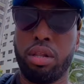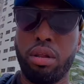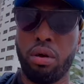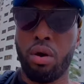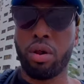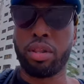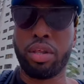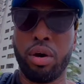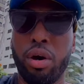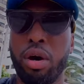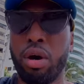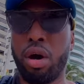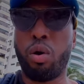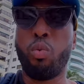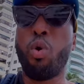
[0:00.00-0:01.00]

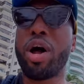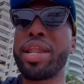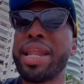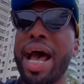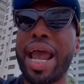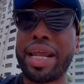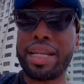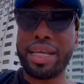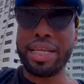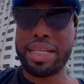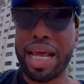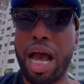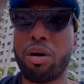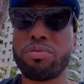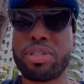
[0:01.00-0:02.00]
the 190
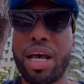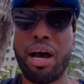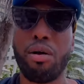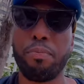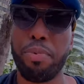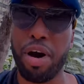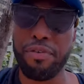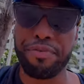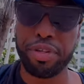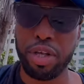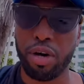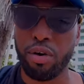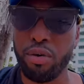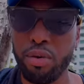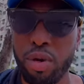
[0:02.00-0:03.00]
downtown
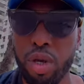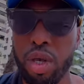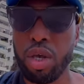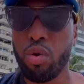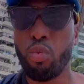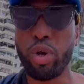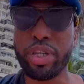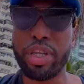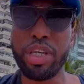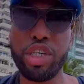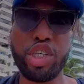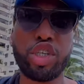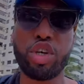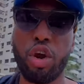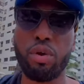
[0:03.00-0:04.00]
Buffalo with these
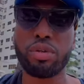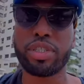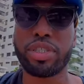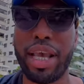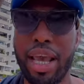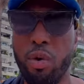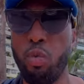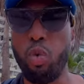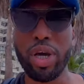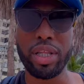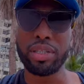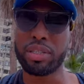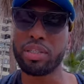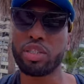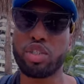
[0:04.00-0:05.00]
shirts saying
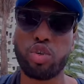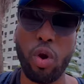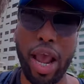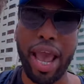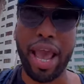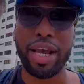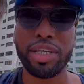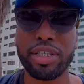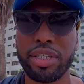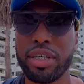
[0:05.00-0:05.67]
Willis is trash,